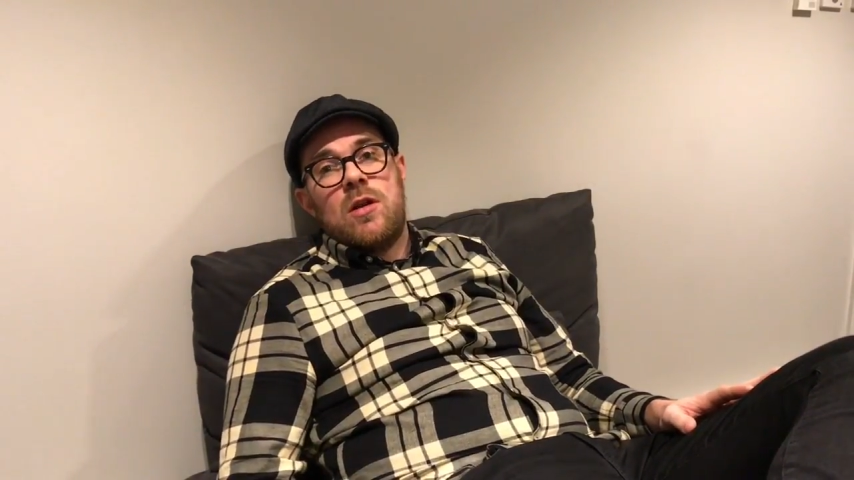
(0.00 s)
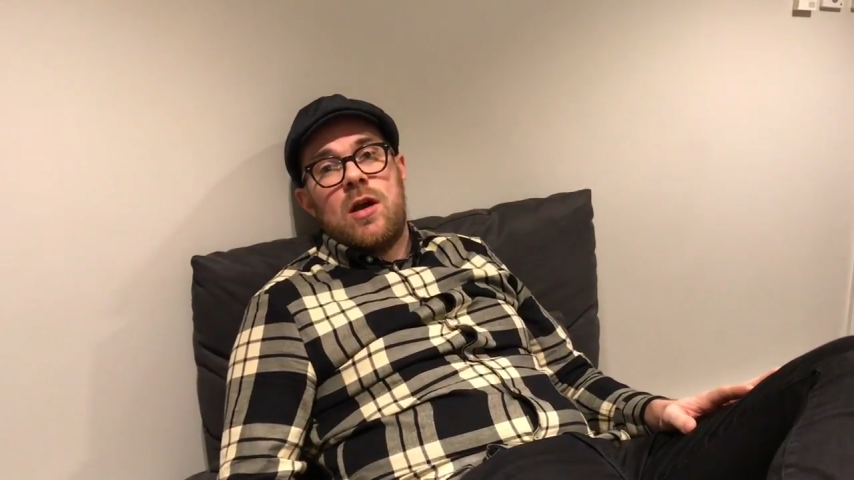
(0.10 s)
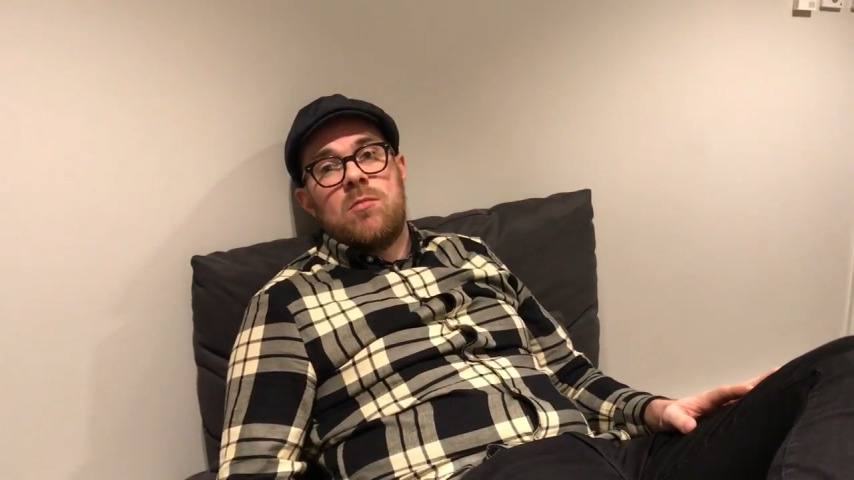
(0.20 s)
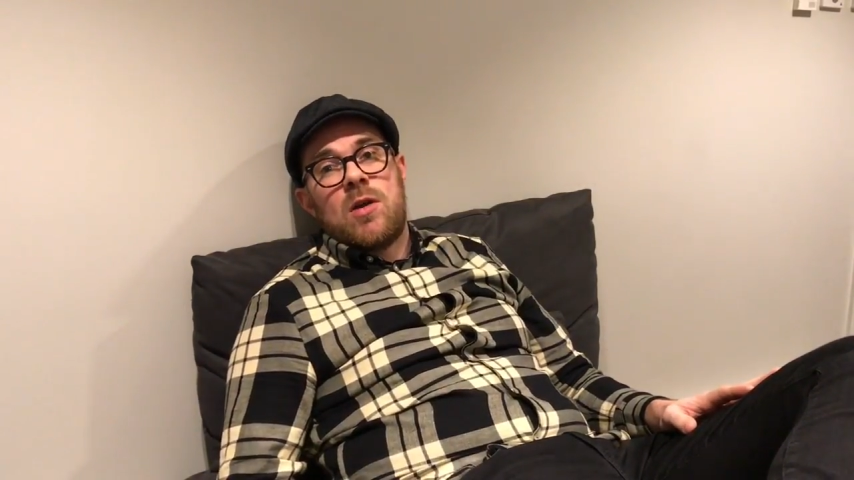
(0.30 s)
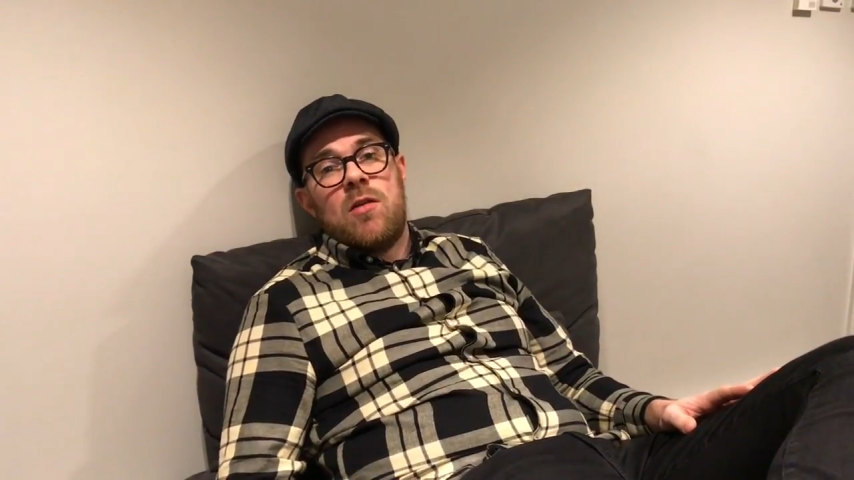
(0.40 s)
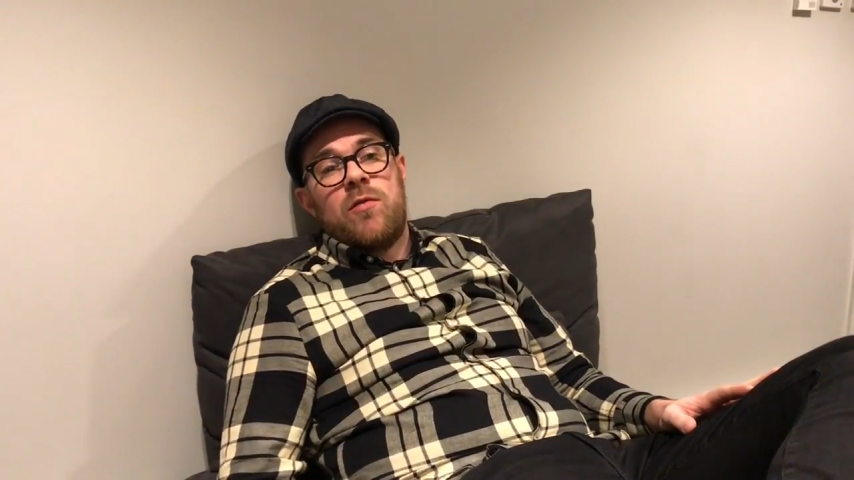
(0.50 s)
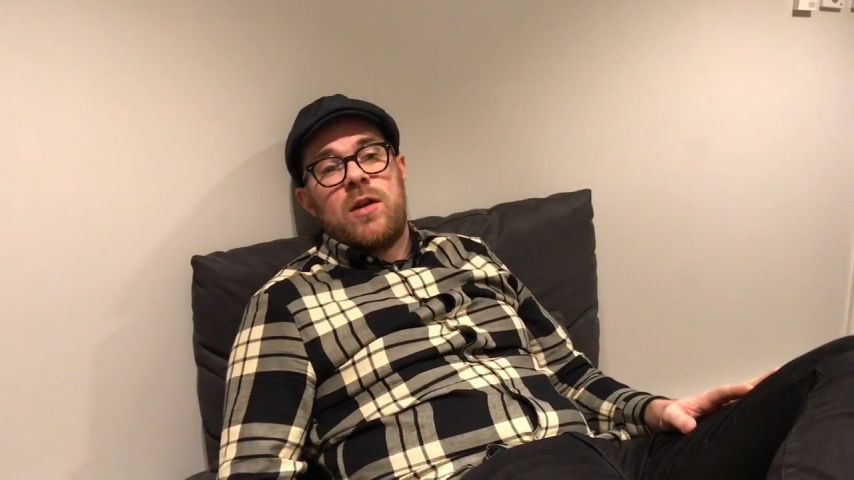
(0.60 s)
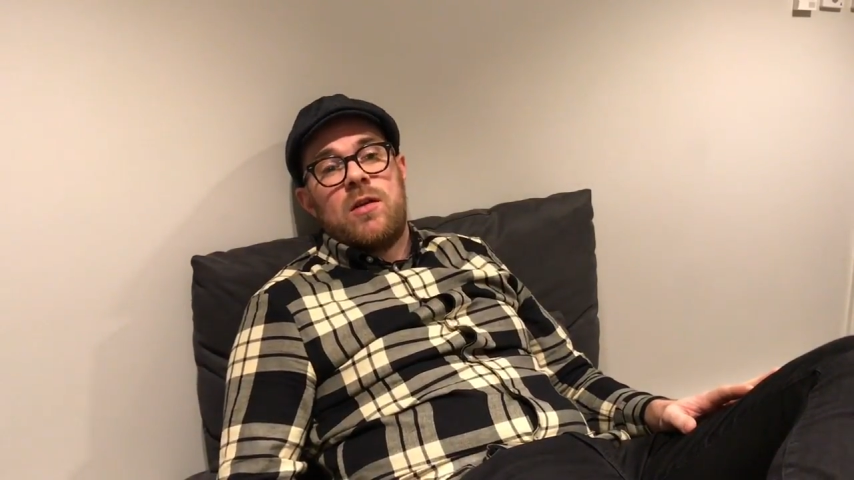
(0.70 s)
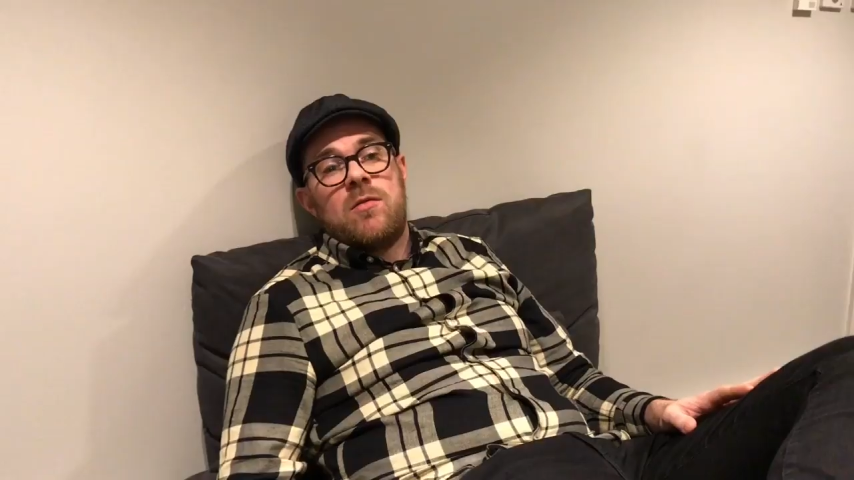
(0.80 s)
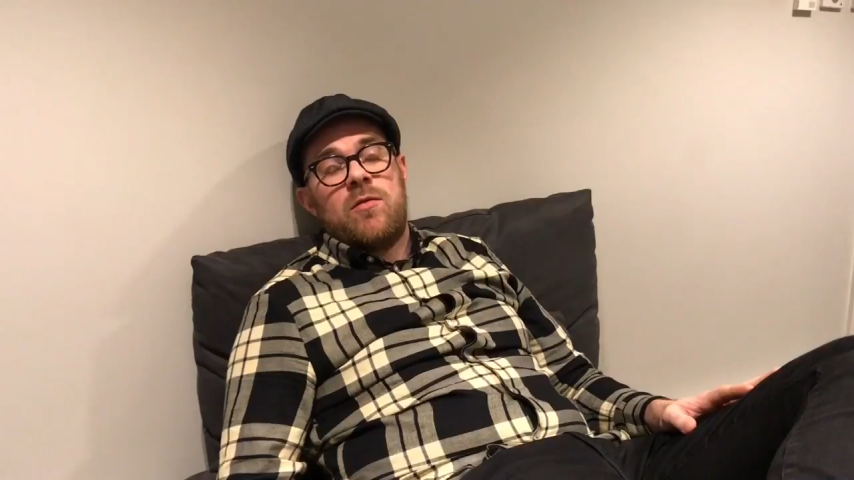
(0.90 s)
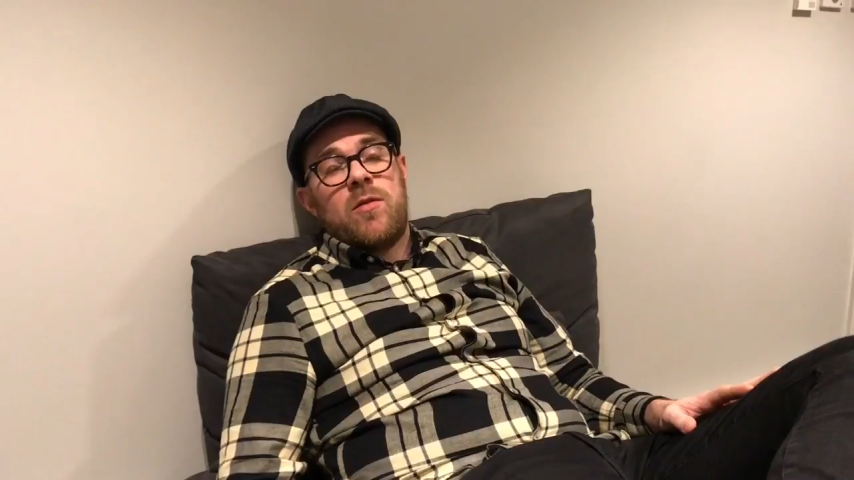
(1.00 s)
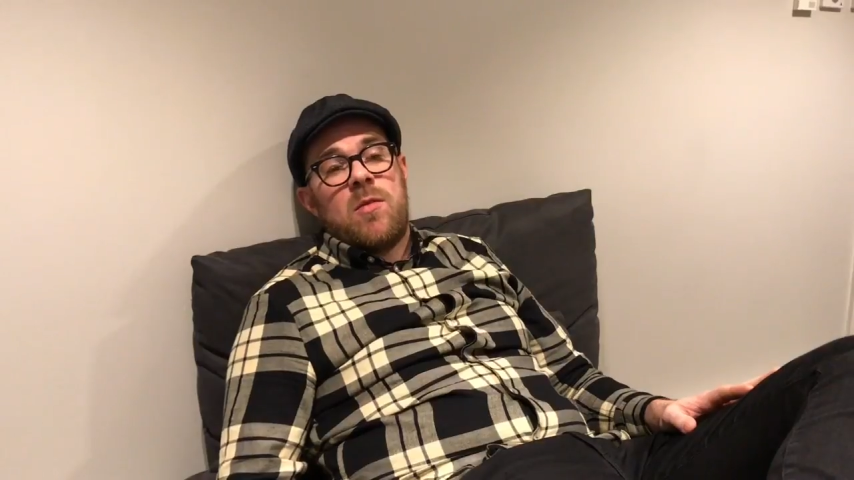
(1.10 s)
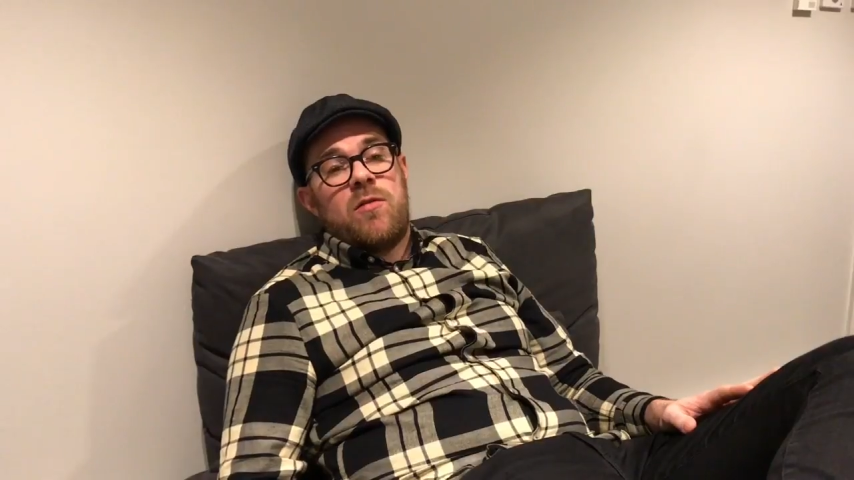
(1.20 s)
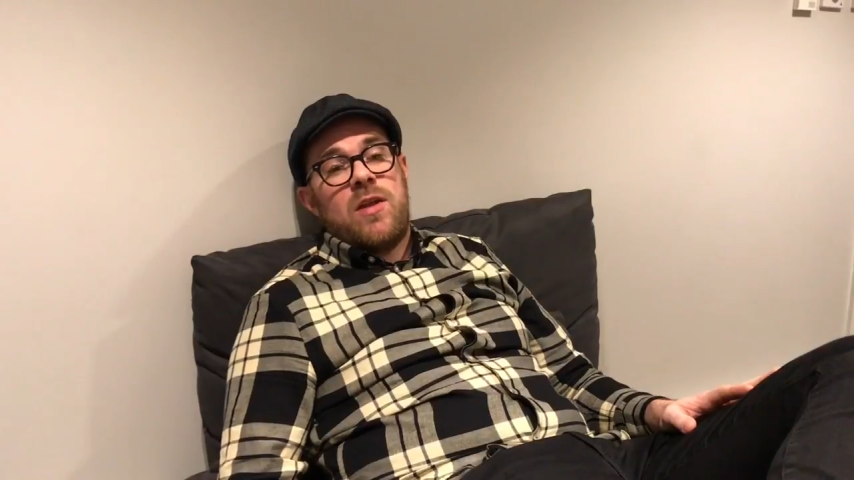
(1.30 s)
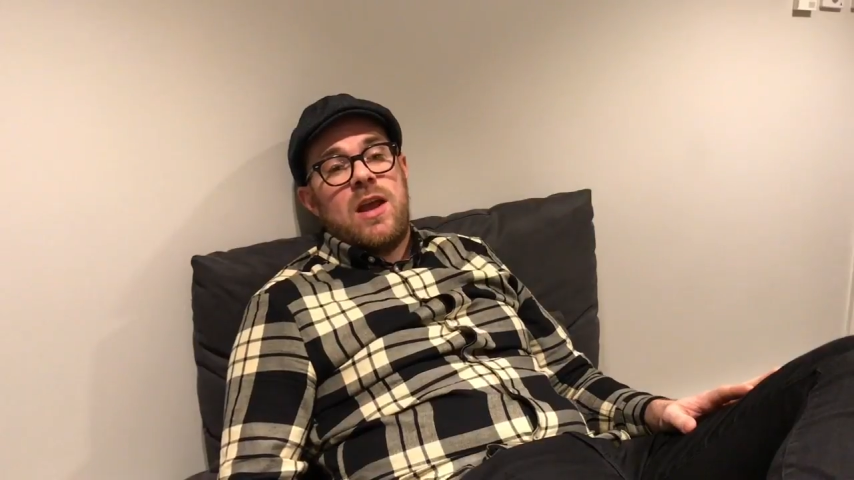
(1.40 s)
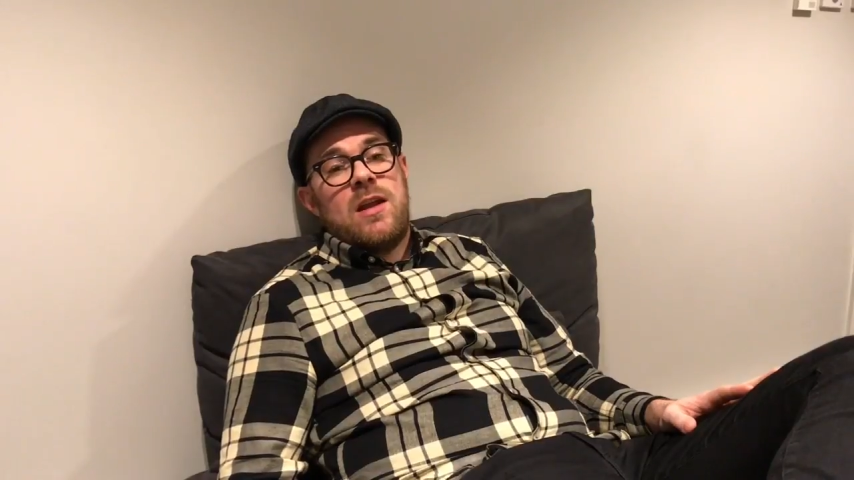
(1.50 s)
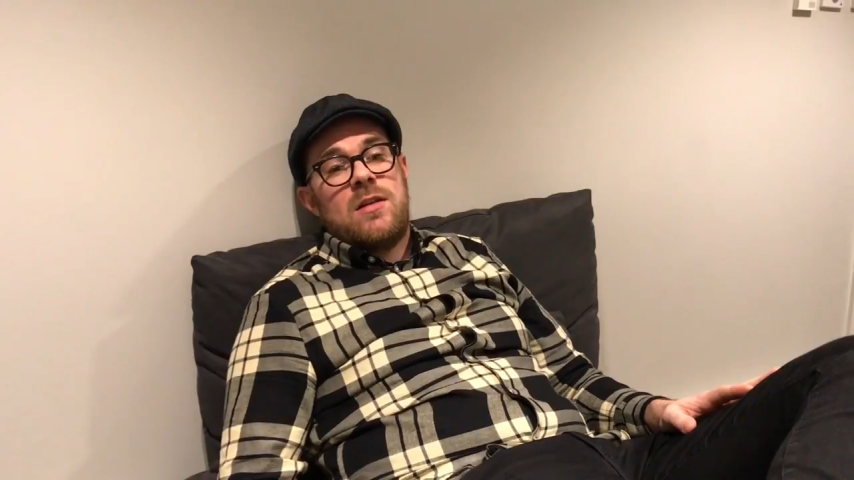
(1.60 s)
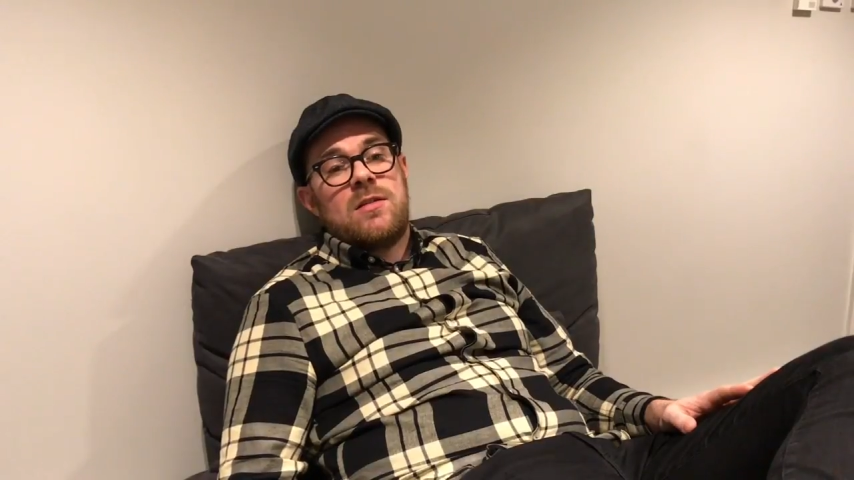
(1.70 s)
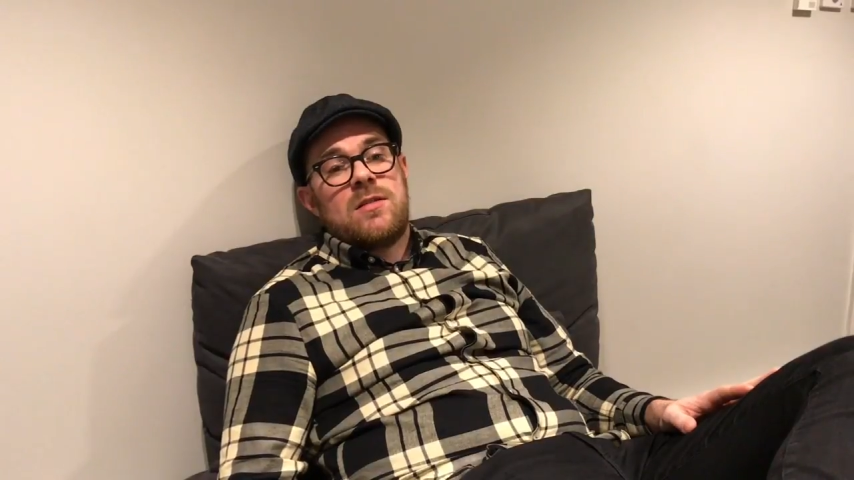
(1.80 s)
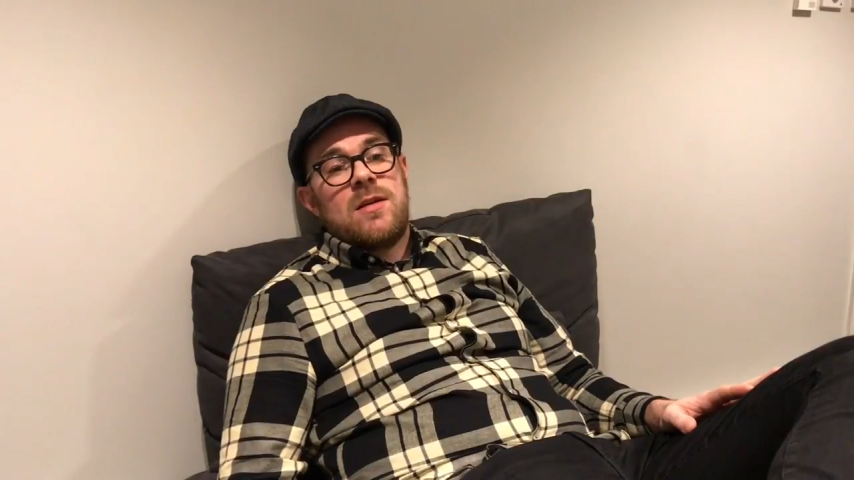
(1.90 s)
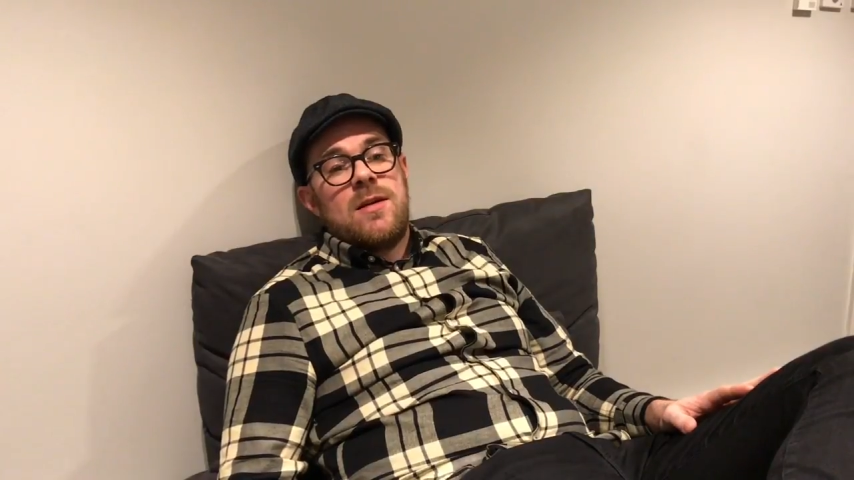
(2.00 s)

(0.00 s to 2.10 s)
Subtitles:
I'm covering for my friend